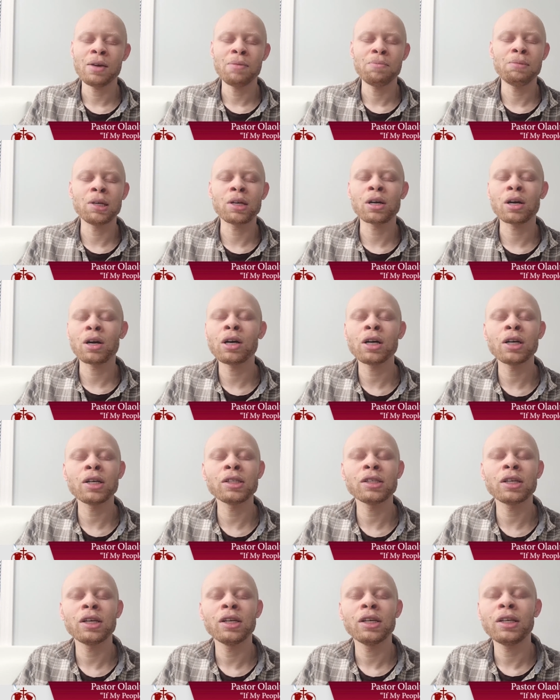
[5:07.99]

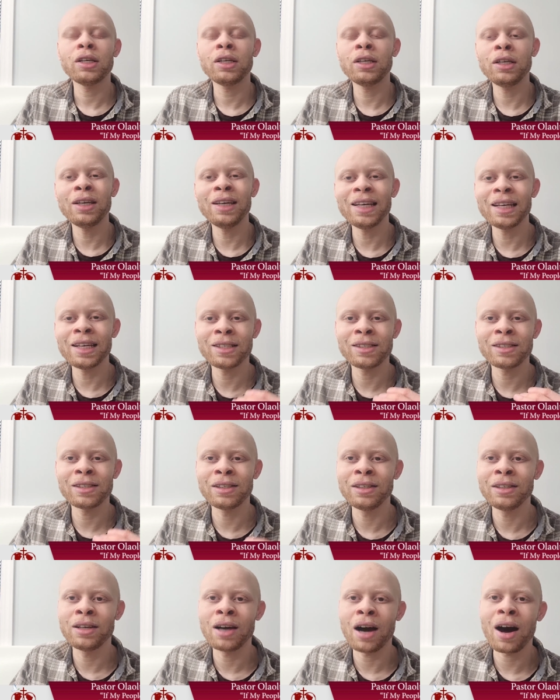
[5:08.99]
because he is
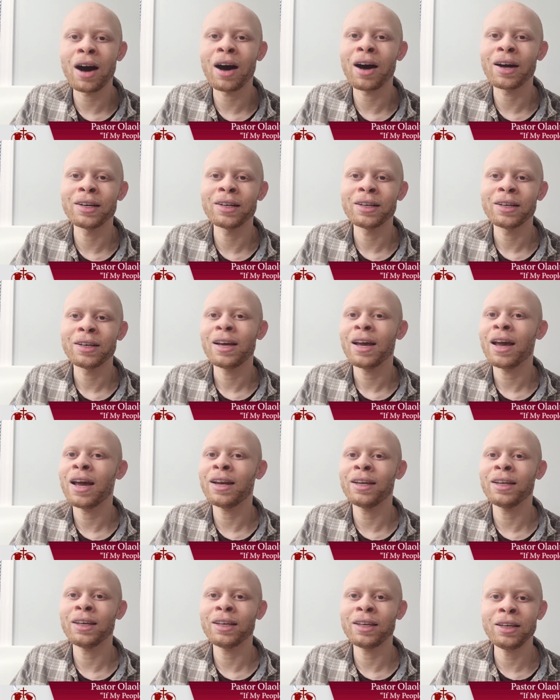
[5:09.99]
God
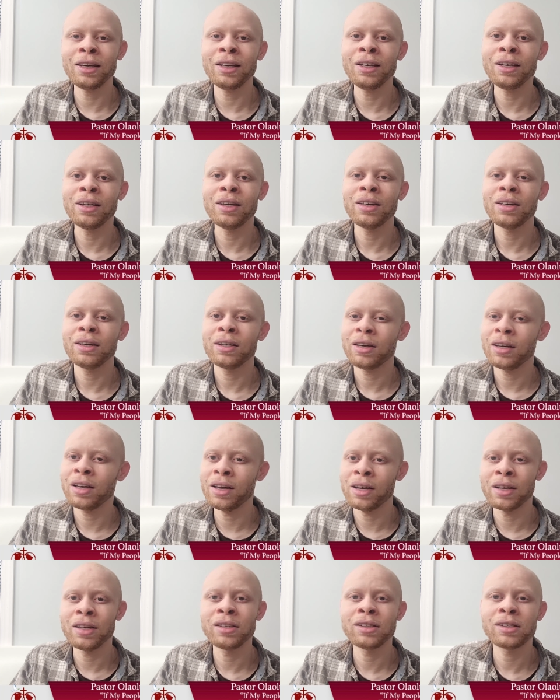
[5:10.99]
and he
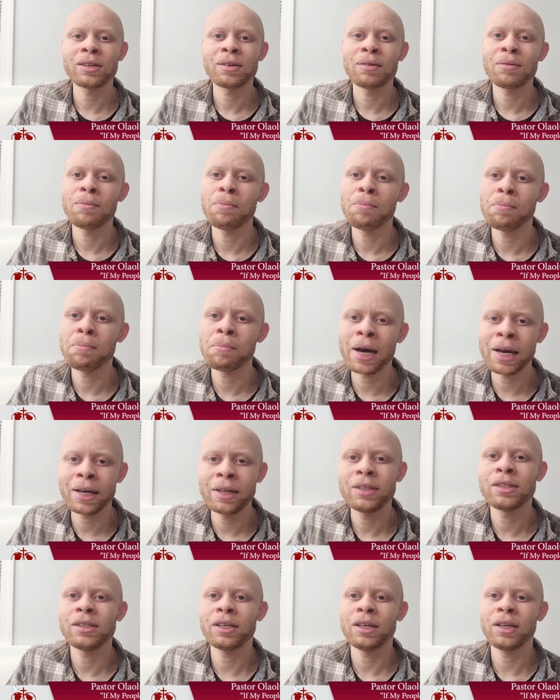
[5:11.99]
is
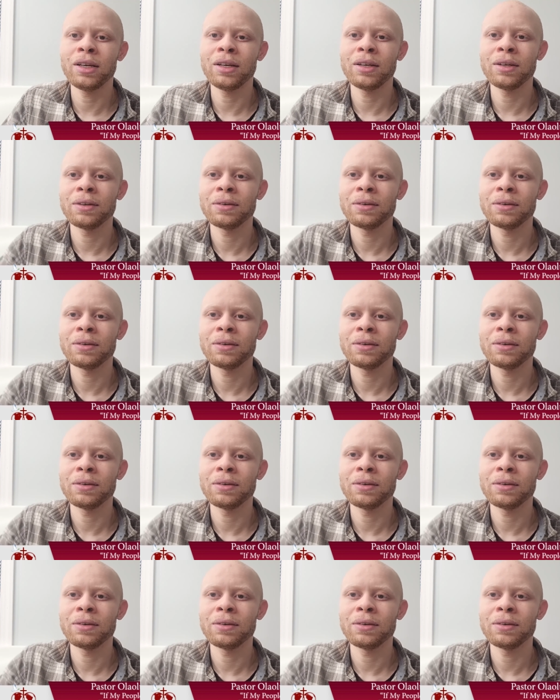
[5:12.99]
mighty.